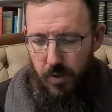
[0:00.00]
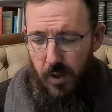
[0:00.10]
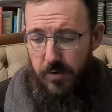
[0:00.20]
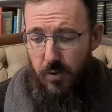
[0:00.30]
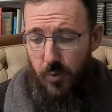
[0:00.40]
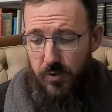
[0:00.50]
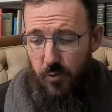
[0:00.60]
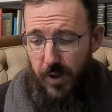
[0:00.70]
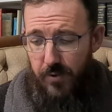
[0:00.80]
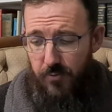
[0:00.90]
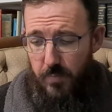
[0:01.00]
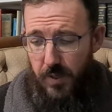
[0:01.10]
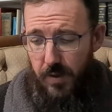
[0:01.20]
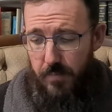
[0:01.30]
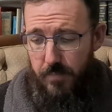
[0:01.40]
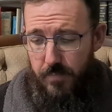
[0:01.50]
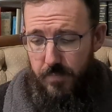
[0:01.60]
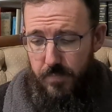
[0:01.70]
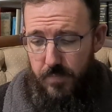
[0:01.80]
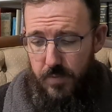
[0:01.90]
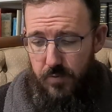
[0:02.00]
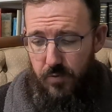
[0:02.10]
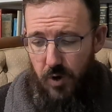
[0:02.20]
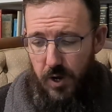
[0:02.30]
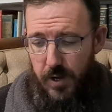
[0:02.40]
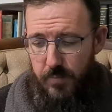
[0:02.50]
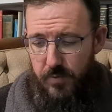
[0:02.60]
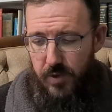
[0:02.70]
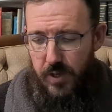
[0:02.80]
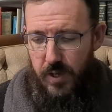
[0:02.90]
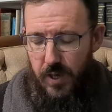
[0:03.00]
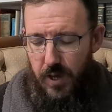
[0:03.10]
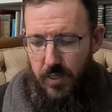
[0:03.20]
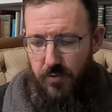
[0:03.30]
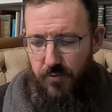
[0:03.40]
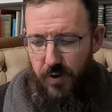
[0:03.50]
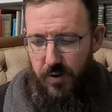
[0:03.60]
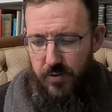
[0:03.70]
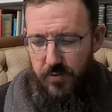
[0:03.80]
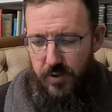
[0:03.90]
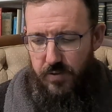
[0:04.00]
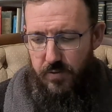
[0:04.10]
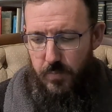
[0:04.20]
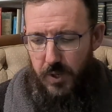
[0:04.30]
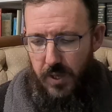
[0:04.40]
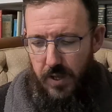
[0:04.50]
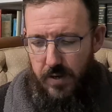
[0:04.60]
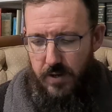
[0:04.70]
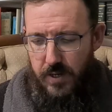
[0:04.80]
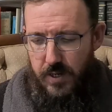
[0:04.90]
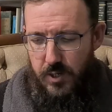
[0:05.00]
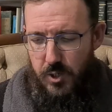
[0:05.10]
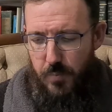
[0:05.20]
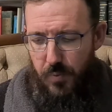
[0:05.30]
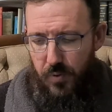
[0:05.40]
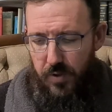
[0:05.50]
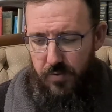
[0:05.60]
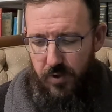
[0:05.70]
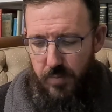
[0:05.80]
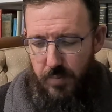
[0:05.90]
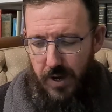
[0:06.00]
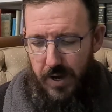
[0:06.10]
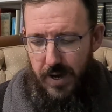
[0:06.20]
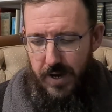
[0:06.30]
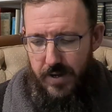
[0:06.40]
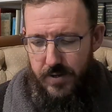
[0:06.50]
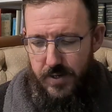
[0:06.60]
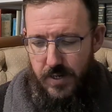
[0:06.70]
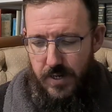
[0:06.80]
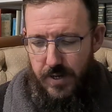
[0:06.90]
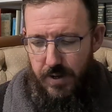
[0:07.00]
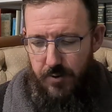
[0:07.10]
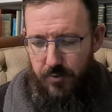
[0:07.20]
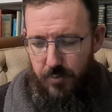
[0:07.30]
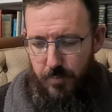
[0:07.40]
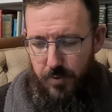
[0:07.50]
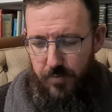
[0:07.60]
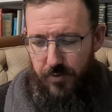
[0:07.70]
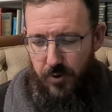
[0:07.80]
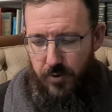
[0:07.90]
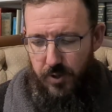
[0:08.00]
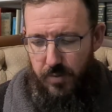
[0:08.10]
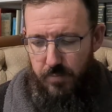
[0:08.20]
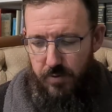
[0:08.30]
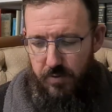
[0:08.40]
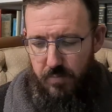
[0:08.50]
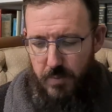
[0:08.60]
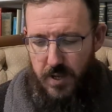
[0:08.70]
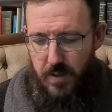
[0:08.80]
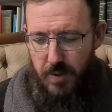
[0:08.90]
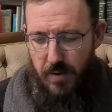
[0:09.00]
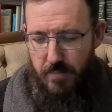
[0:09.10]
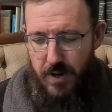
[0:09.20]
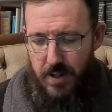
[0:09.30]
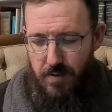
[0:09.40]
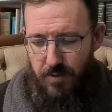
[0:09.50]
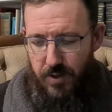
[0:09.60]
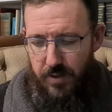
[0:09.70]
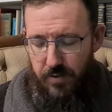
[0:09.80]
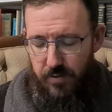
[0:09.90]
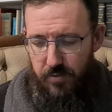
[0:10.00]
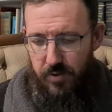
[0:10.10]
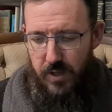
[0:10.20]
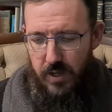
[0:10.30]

And he went away from there. The scribes and the Pharisees began to press him hard and to provoke him to speak about many things,